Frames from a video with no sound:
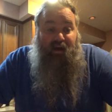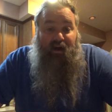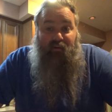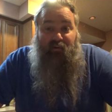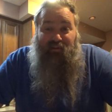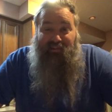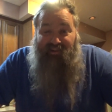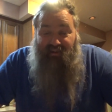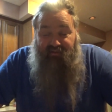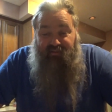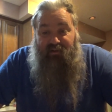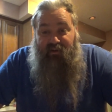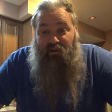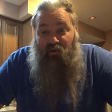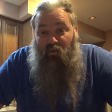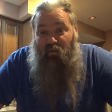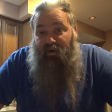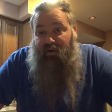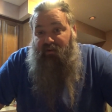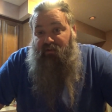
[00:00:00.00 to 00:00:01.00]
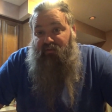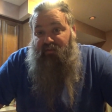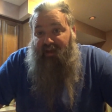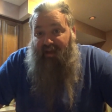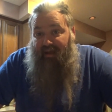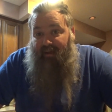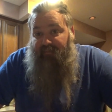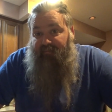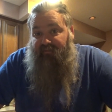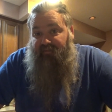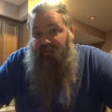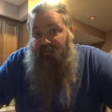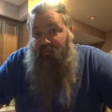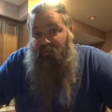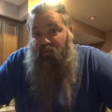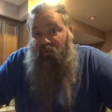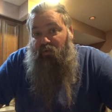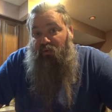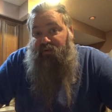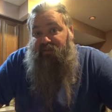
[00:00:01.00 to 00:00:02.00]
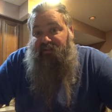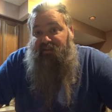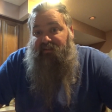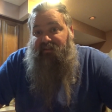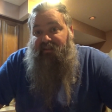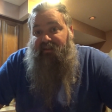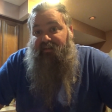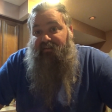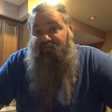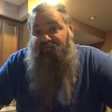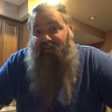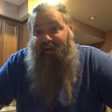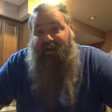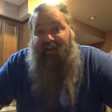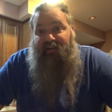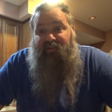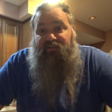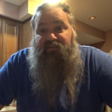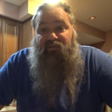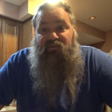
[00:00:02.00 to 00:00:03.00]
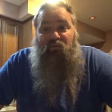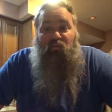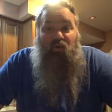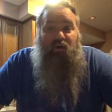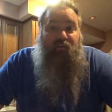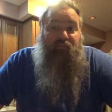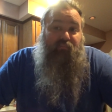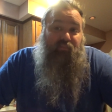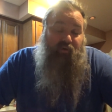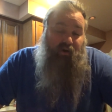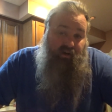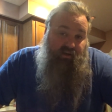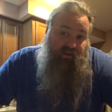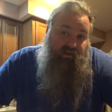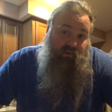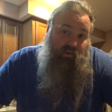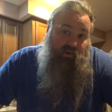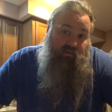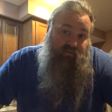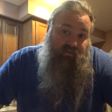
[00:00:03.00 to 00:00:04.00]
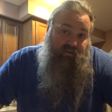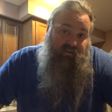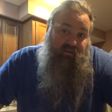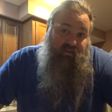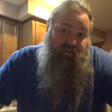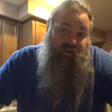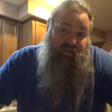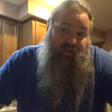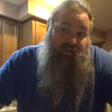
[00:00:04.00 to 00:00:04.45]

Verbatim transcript: I would love to know where you came from. Who is it that invited you? What brought you over?